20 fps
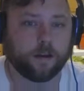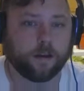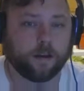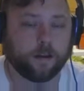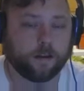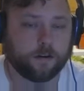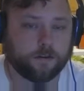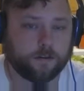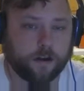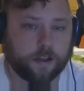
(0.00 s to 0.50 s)

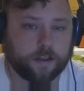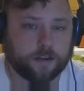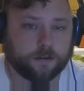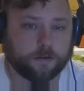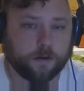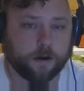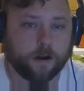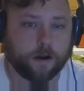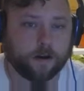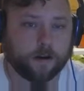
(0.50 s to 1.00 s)
Try this
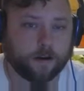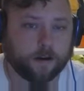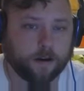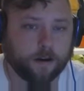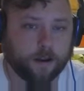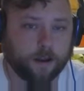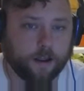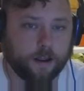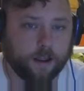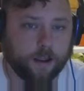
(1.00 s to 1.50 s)
one.
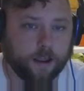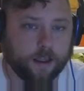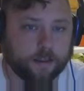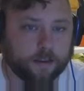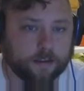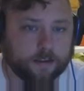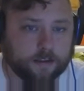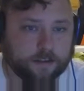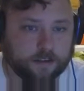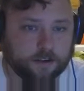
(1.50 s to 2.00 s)

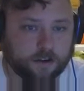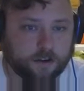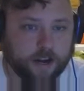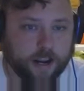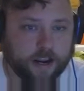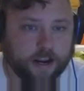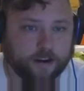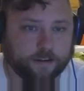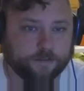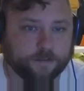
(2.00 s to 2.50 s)
This is your
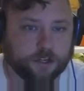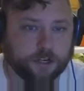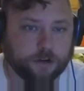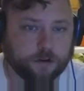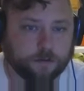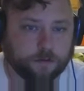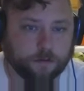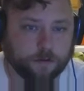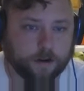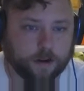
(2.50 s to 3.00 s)
negative
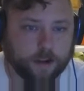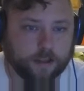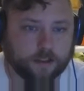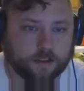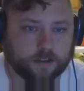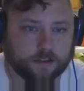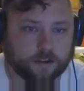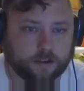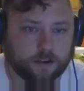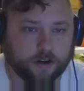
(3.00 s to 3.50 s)
2, and
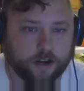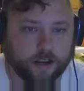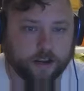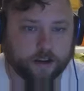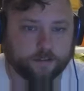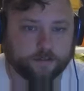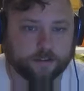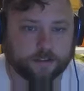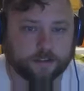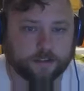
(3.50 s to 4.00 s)
this is your
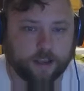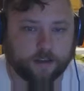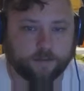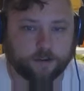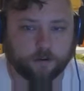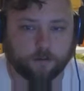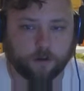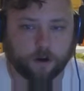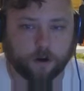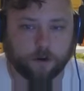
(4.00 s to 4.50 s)
negative
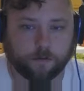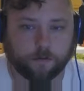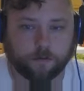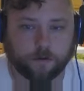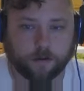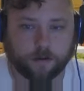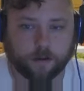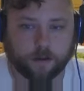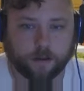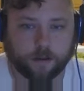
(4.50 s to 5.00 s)
7 row.
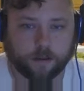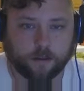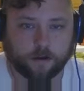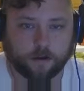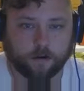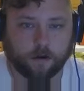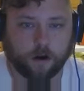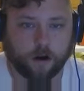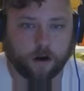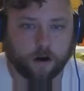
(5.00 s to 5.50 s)

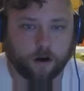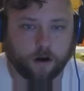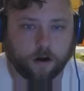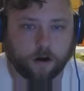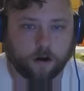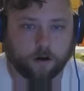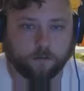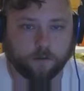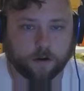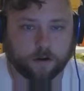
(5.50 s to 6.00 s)
There
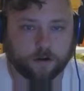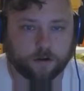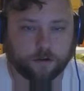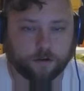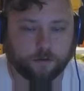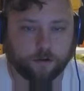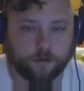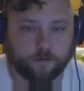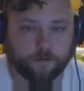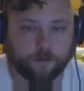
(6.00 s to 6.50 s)
are 1, 2,
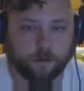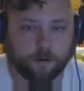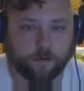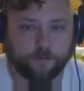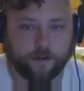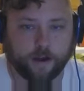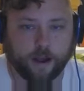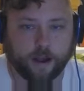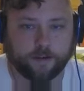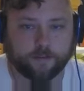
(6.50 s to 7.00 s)
3, 4,
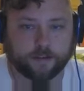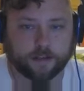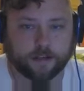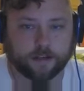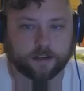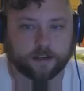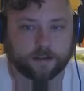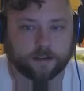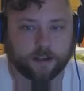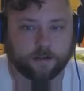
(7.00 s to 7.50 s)
5,
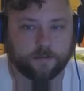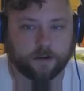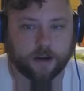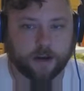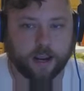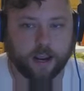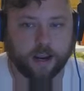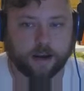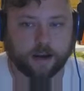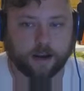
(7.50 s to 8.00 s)
6, 7,
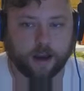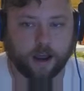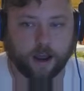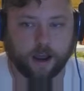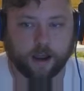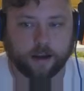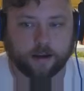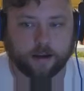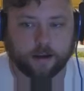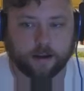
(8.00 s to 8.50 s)
8,
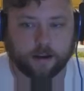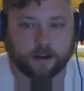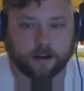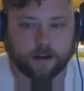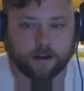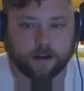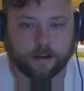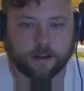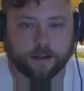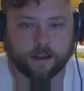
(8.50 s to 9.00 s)
9.
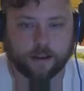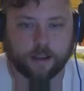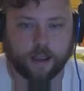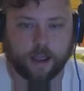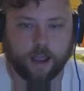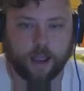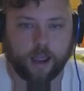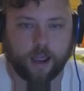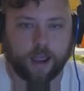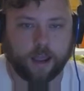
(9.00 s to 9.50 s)

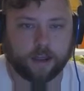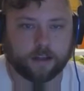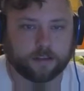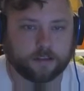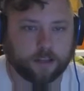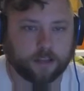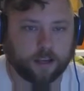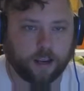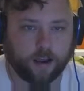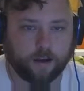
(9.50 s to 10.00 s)
And
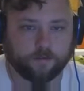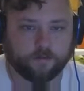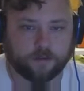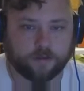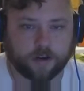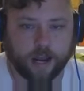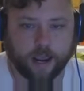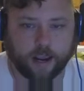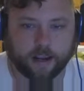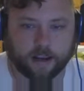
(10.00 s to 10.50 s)
they have
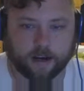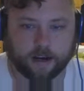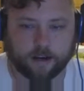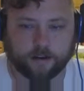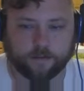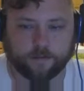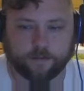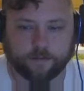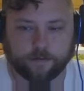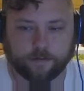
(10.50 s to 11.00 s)

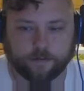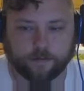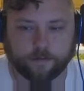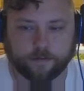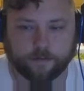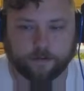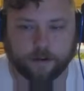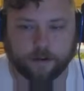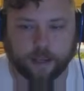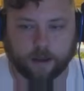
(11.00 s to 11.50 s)
negative
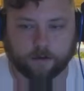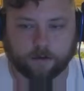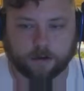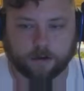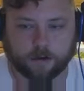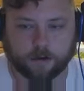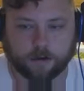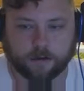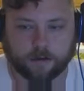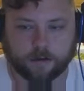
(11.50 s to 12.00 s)

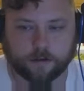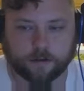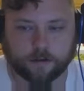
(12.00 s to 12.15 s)
counters.